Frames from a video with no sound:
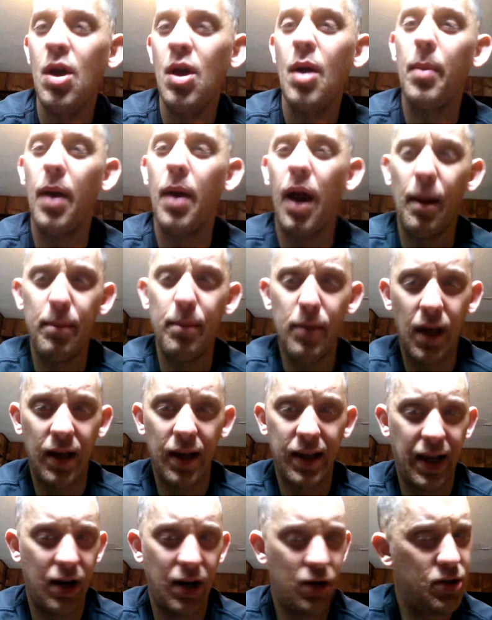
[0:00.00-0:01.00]
But I'm not
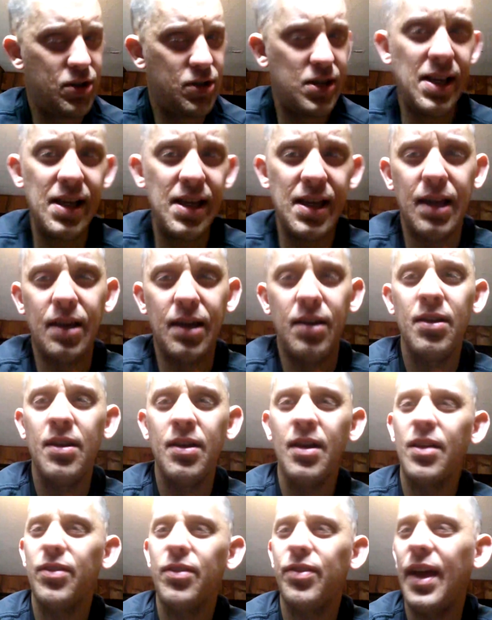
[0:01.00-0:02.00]
guaranteeing
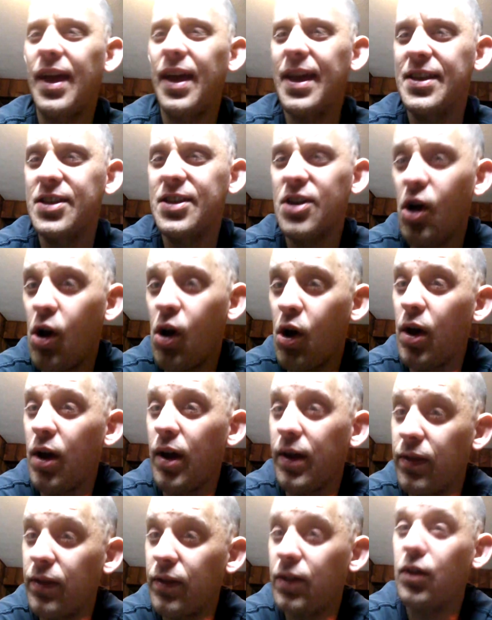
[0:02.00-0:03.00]
that it's
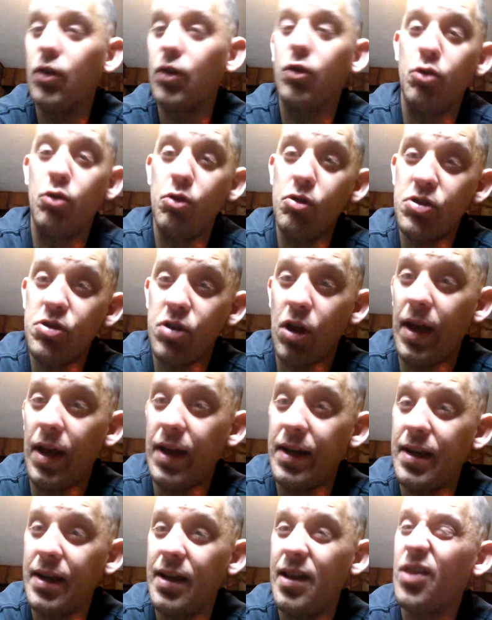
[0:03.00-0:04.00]
on the cruise
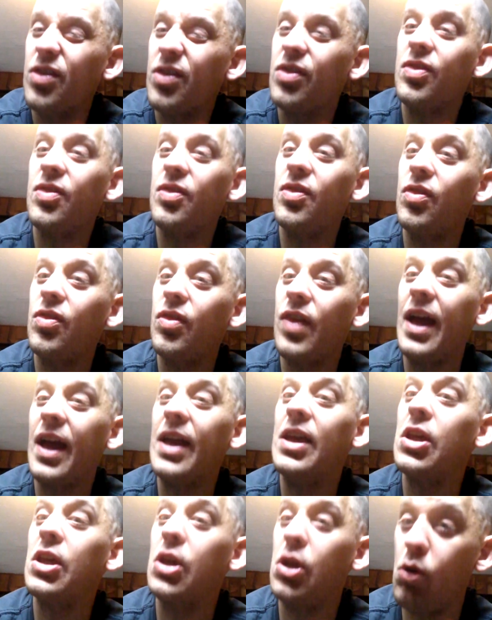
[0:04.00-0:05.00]
line that
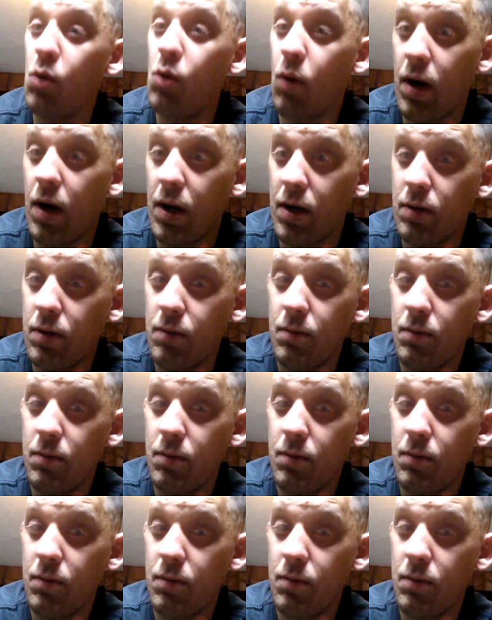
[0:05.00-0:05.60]
you are